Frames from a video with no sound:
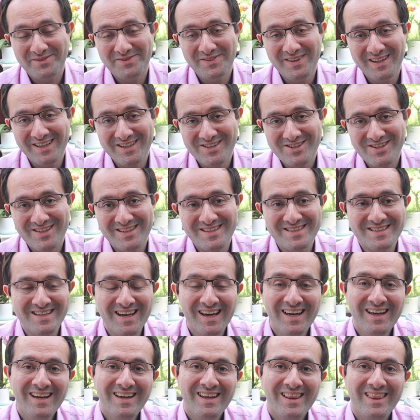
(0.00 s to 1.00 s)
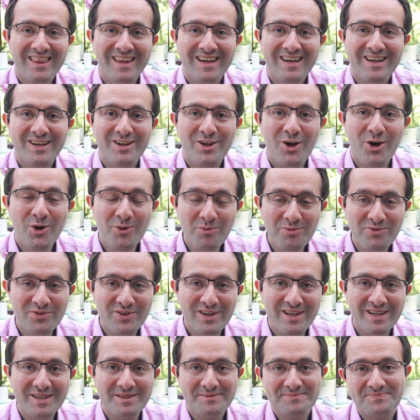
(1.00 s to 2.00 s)
finishes, then
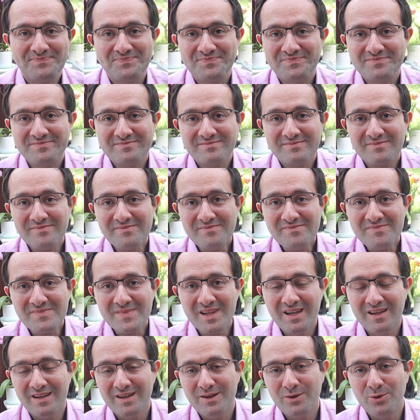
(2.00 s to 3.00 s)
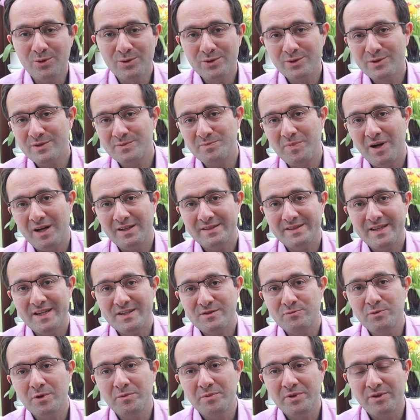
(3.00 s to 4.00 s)
hopefully all those
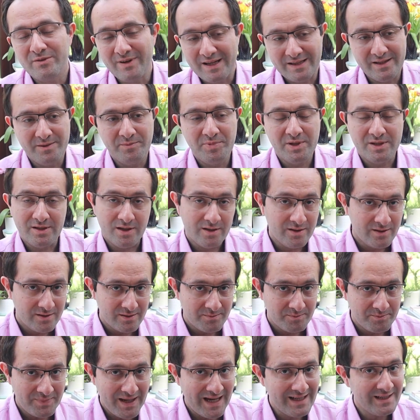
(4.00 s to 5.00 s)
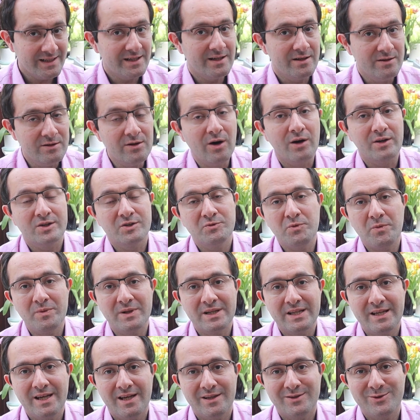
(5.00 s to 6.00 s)
podcasts will be ready. But panic not, we
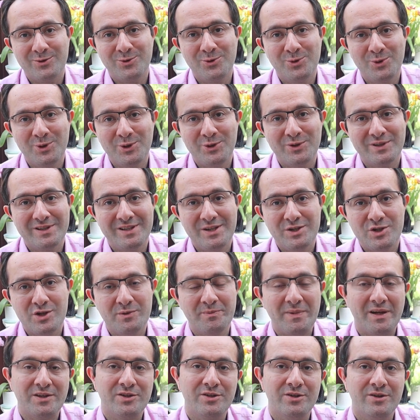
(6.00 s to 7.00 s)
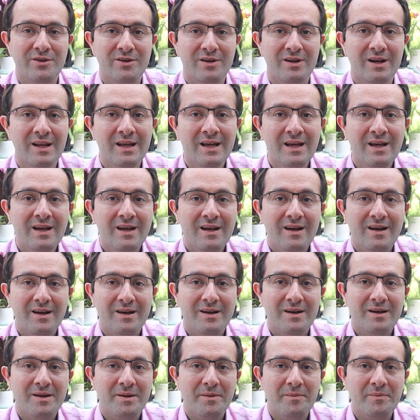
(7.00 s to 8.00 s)
will get all your teaching material
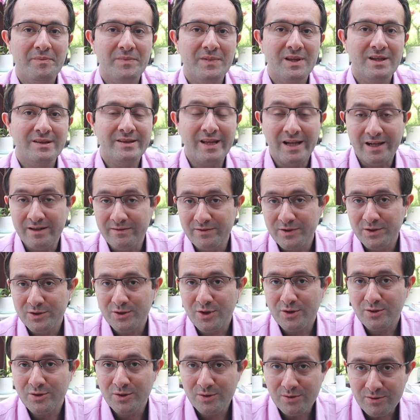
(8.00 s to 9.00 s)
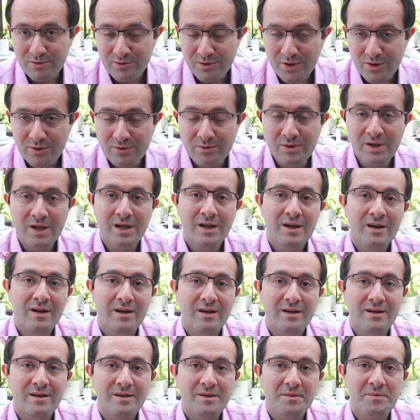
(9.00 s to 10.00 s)
delivered to you,
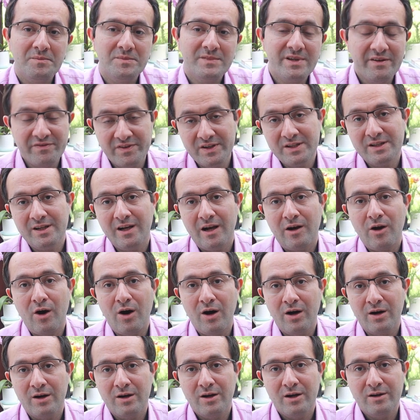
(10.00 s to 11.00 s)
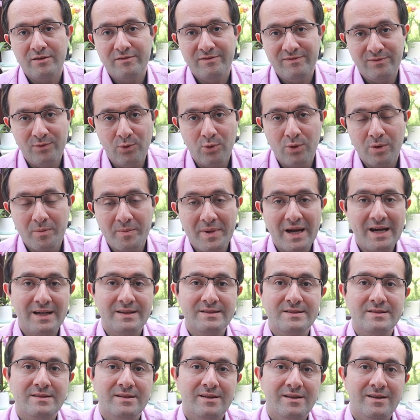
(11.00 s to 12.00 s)
definitely in an online
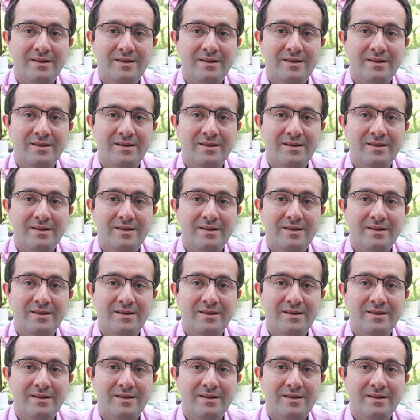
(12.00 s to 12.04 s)
format,